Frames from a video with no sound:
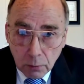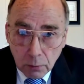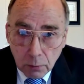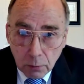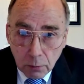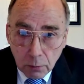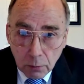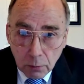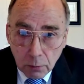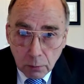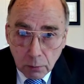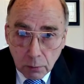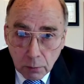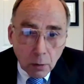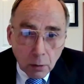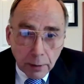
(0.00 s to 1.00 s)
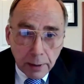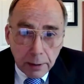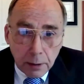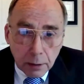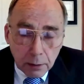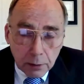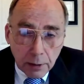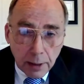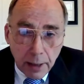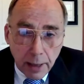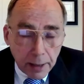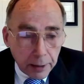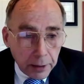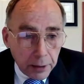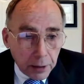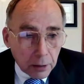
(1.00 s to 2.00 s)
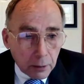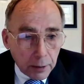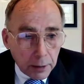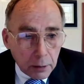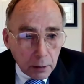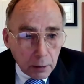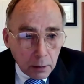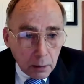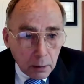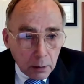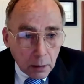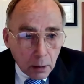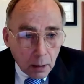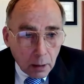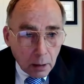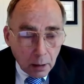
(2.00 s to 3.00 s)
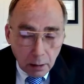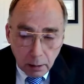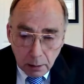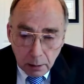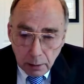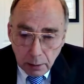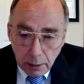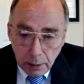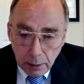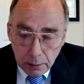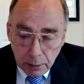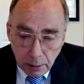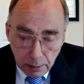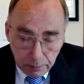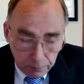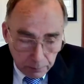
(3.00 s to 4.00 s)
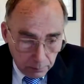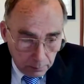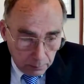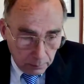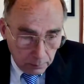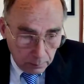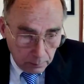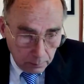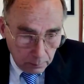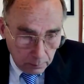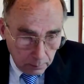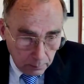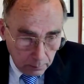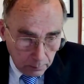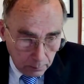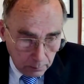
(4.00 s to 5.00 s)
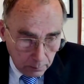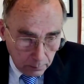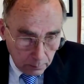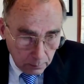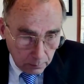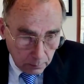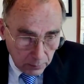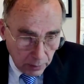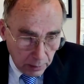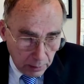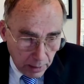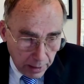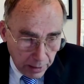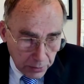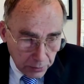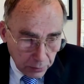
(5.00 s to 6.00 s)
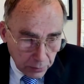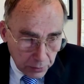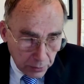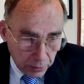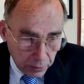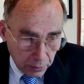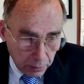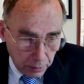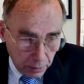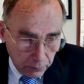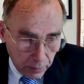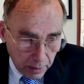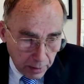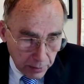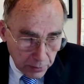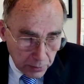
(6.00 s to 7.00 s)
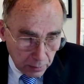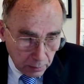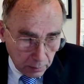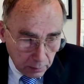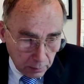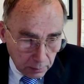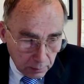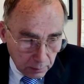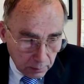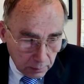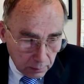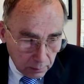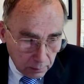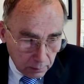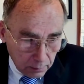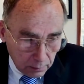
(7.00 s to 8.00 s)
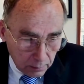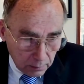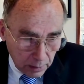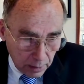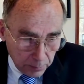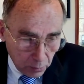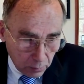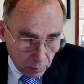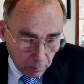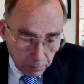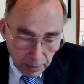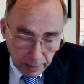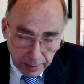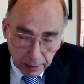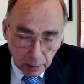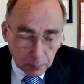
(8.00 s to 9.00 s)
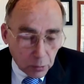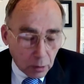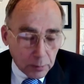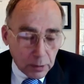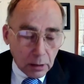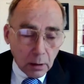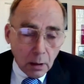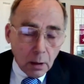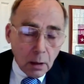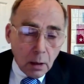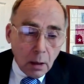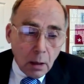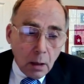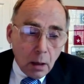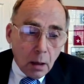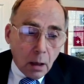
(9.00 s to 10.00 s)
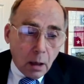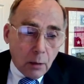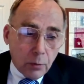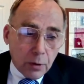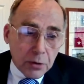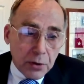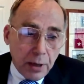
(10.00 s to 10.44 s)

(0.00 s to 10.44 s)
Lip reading: Congress got worried. They had a hearing, and the National Security Advisor, his name will come back in a moment, was